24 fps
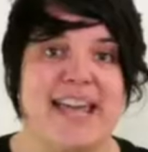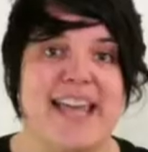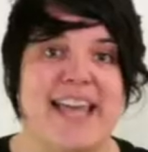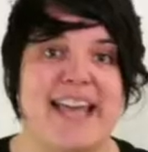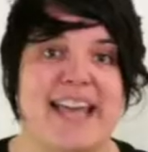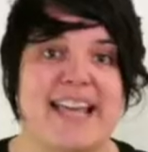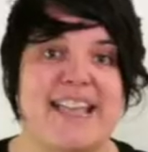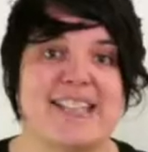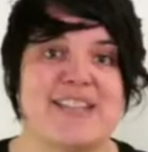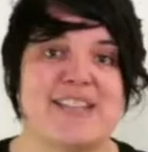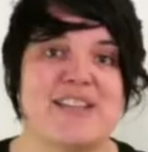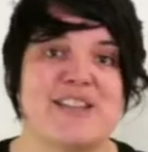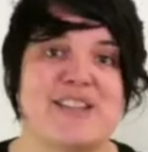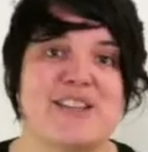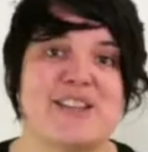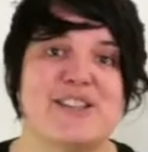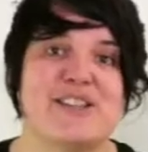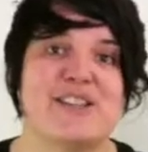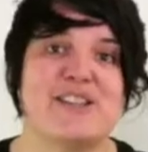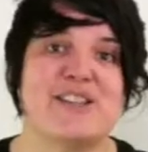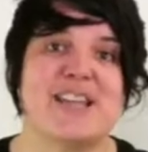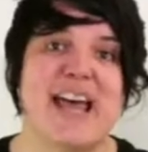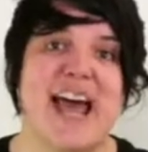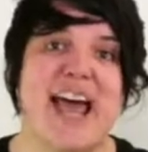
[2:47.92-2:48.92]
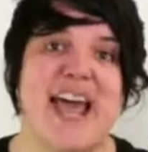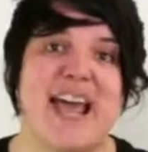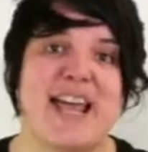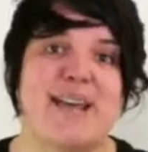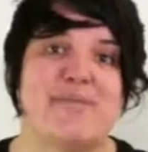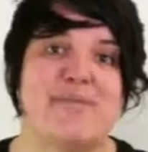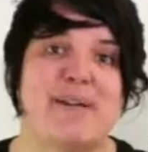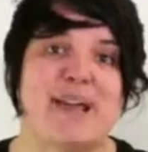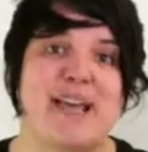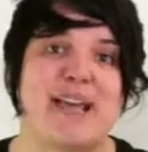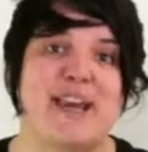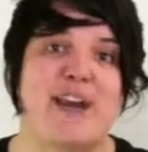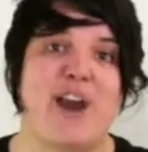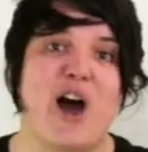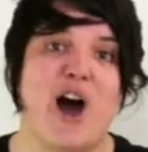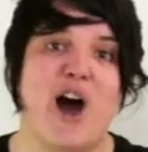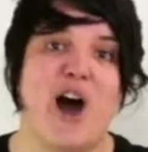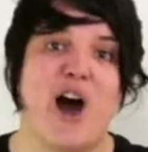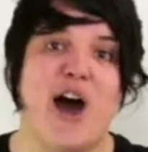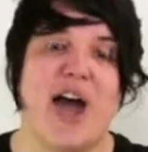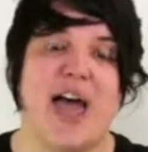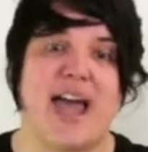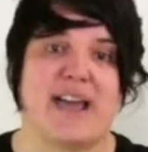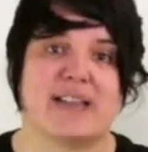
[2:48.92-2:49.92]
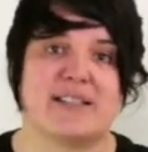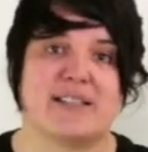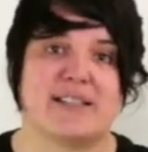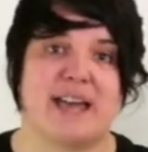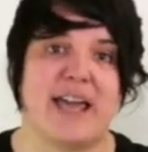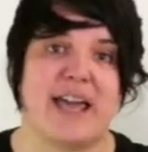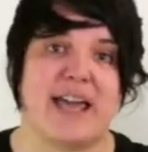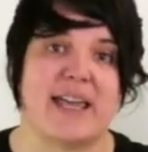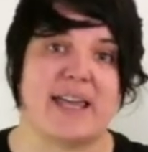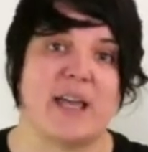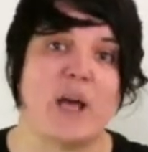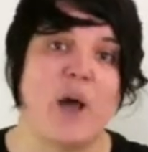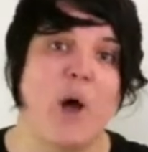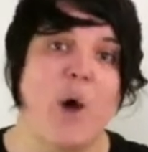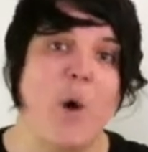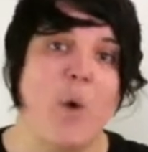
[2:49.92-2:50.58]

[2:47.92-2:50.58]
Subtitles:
It's the same in our essay.